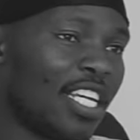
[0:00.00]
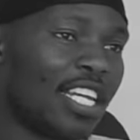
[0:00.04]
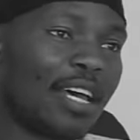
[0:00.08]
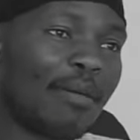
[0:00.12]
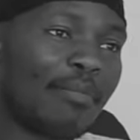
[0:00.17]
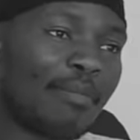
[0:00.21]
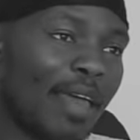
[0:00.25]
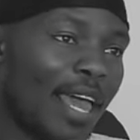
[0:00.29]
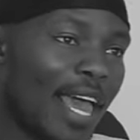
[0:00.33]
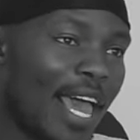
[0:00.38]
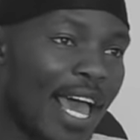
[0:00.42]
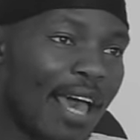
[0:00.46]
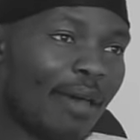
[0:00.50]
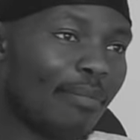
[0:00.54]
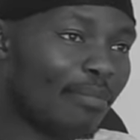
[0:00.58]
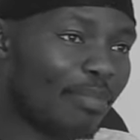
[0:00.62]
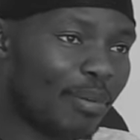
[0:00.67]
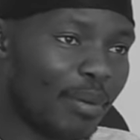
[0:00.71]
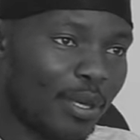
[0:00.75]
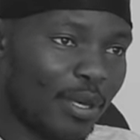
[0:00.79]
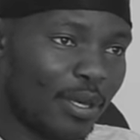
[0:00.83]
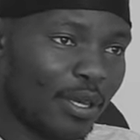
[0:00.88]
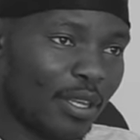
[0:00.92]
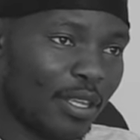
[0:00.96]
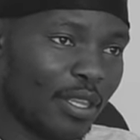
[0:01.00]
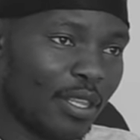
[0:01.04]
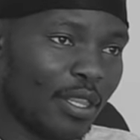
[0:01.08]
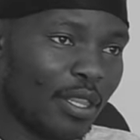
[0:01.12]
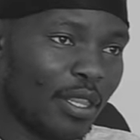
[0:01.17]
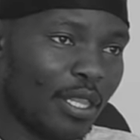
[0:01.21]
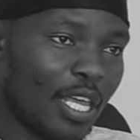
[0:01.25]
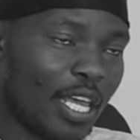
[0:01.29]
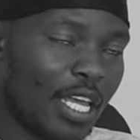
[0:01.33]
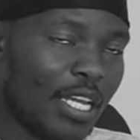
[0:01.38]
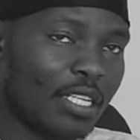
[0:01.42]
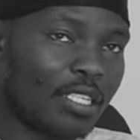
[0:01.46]
and I'm happy
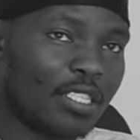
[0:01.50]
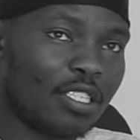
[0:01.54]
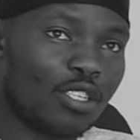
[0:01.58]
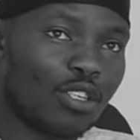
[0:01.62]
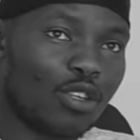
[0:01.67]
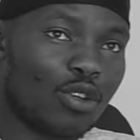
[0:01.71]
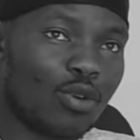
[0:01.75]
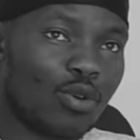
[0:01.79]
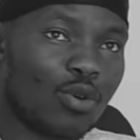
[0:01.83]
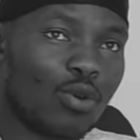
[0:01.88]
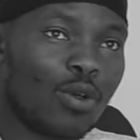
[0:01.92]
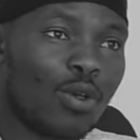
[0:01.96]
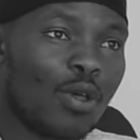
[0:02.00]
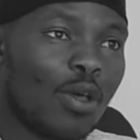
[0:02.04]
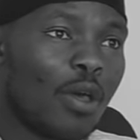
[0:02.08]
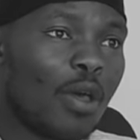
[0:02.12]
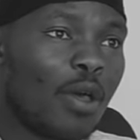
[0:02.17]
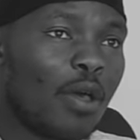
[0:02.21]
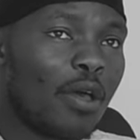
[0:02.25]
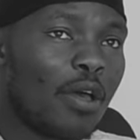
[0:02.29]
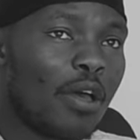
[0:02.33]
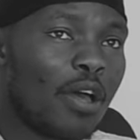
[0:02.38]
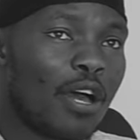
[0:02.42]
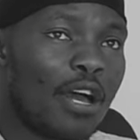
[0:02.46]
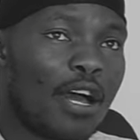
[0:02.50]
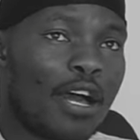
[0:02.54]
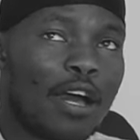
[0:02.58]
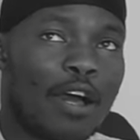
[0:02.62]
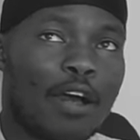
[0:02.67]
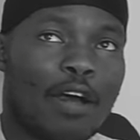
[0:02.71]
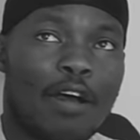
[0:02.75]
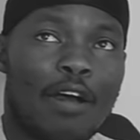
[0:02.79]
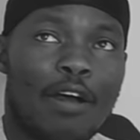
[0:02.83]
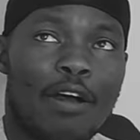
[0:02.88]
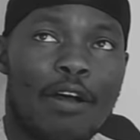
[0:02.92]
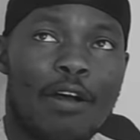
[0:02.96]
that yeah. Mm. you know yeah.
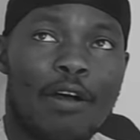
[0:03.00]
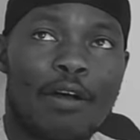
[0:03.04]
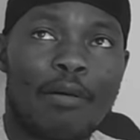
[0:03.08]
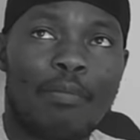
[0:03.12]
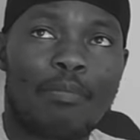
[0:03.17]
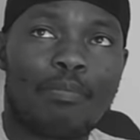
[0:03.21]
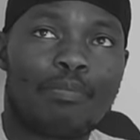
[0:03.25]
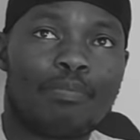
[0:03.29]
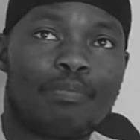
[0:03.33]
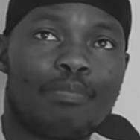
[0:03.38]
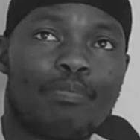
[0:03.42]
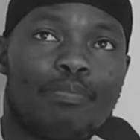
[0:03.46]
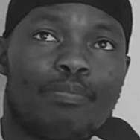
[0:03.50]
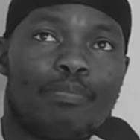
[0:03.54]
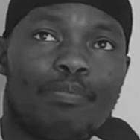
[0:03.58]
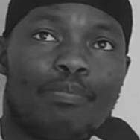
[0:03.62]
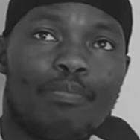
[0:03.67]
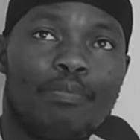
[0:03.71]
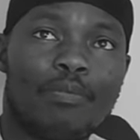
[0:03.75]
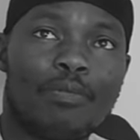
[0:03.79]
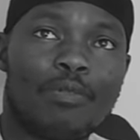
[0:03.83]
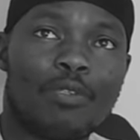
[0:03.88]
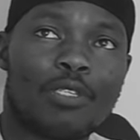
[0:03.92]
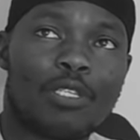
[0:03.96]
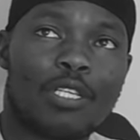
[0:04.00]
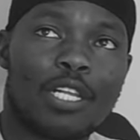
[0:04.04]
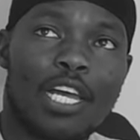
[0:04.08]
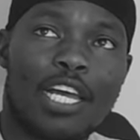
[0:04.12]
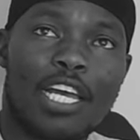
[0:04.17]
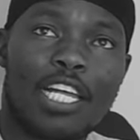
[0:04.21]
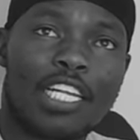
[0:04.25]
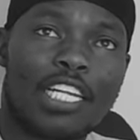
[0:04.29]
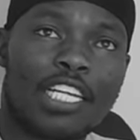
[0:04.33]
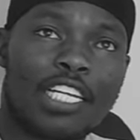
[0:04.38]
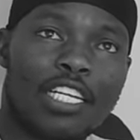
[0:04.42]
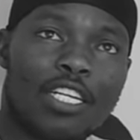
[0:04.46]
uh,
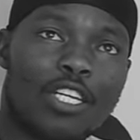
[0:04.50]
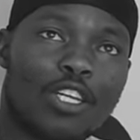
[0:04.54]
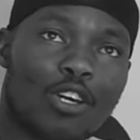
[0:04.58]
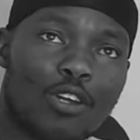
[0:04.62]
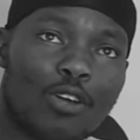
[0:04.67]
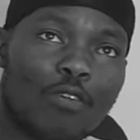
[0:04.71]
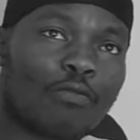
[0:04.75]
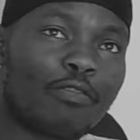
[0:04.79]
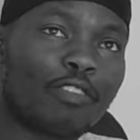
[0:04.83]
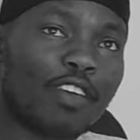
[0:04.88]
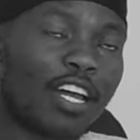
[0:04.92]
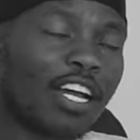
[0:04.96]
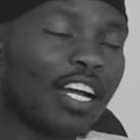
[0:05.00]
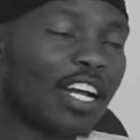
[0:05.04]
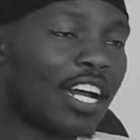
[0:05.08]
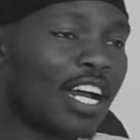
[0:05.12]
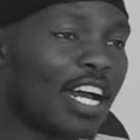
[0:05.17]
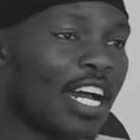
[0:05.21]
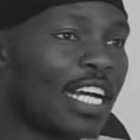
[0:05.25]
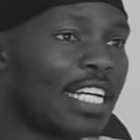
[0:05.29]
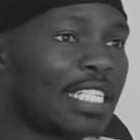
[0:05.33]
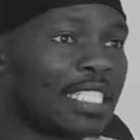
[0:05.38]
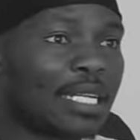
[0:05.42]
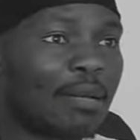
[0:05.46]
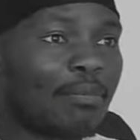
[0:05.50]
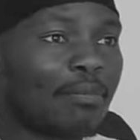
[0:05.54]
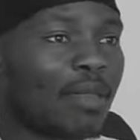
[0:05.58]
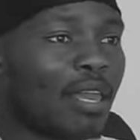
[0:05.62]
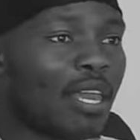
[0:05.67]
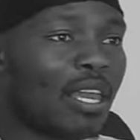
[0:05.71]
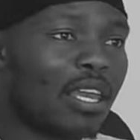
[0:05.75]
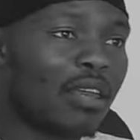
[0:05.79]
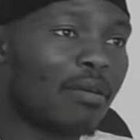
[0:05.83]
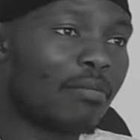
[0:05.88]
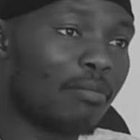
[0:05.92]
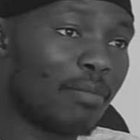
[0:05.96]
a lot of young guys are
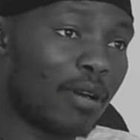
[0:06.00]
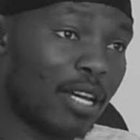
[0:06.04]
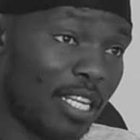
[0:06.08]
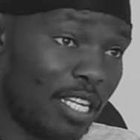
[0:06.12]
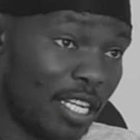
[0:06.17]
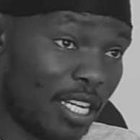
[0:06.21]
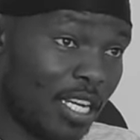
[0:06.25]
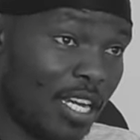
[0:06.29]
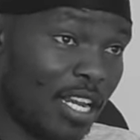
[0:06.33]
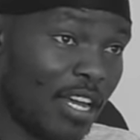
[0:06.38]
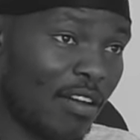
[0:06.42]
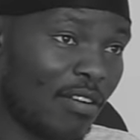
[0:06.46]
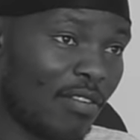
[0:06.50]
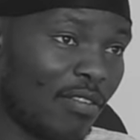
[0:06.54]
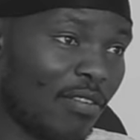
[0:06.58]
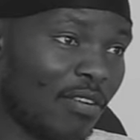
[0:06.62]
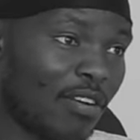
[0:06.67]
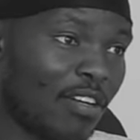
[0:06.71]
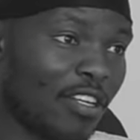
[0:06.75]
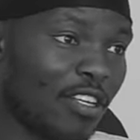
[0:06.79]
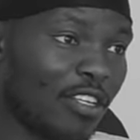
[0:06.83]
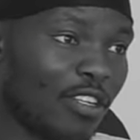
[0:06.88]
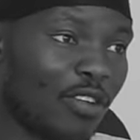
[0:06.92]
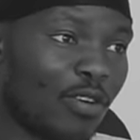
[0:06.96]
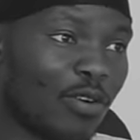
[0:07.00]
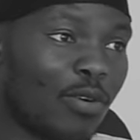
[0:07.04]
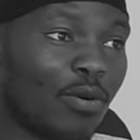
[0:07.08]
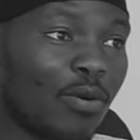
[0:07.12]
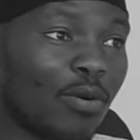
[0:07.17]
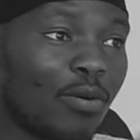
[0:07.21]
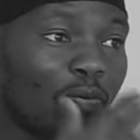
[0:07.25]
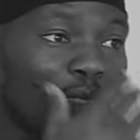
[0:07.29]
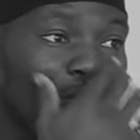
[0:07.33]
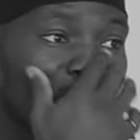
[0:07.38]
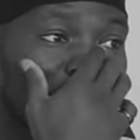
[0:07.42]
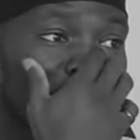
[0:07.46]
making money now. You
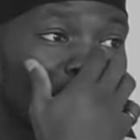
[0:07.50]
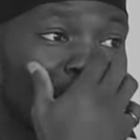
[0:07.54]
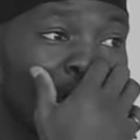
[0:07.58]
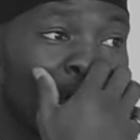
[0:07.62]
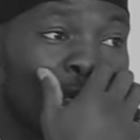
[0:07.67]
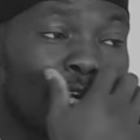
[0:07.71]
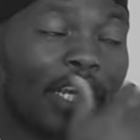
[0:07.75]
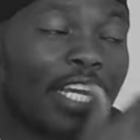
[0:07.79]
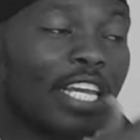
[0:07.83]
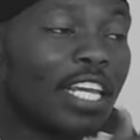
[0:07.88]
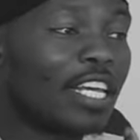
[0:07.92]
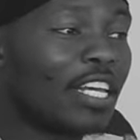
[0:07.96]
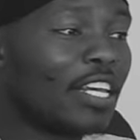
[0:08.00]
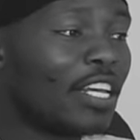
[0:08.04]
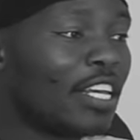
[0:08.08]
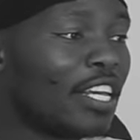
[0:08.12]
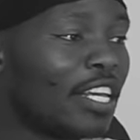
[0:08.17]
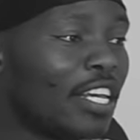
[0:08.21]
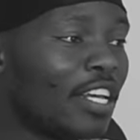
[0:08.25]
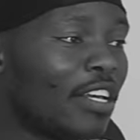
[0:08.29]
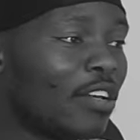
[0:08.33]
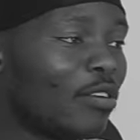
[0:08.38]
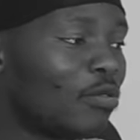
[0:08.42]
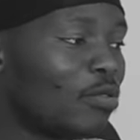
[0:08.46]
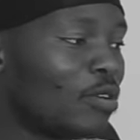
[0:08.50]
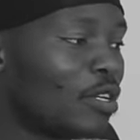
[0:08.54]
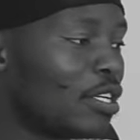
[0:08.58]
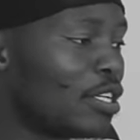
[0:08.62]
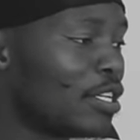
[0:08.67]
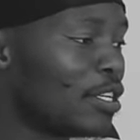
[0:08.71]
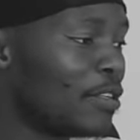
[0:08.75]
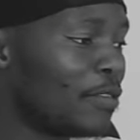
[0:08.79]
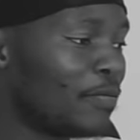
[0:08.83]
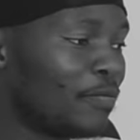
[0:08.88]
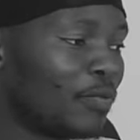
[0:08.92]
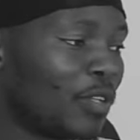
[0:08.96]
know,
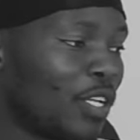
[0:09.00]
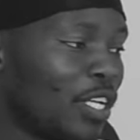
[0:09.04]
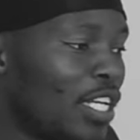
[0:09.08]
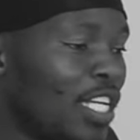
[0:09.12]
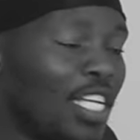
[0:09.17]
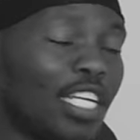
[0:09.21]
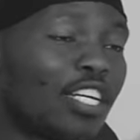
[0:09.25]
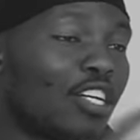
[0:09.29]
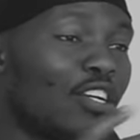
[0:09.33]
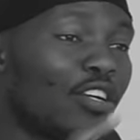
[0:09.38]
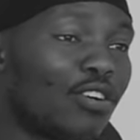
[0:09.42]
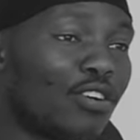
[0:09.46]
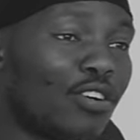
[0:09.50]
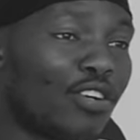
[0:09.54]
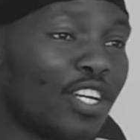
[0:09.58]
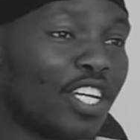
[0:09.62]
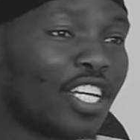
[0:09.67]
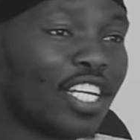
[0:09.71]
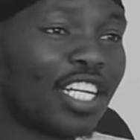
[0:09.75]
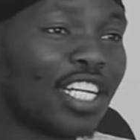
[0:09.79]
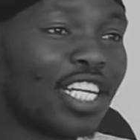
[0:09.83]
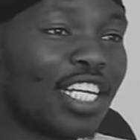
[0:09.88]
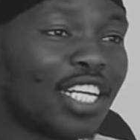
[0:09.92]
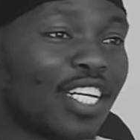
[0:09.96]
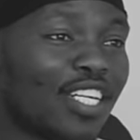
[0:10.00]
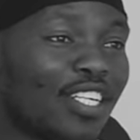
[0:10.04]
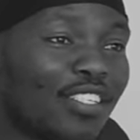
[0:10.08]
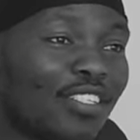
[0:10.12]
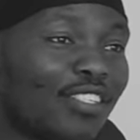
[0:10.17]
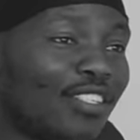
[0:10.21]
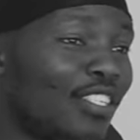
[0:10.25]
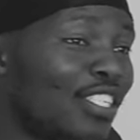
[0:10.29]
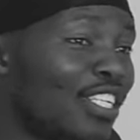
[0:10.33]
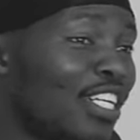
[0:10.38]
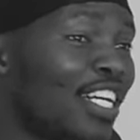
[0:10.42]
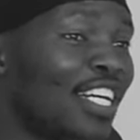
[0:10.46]
um, legal, illegal.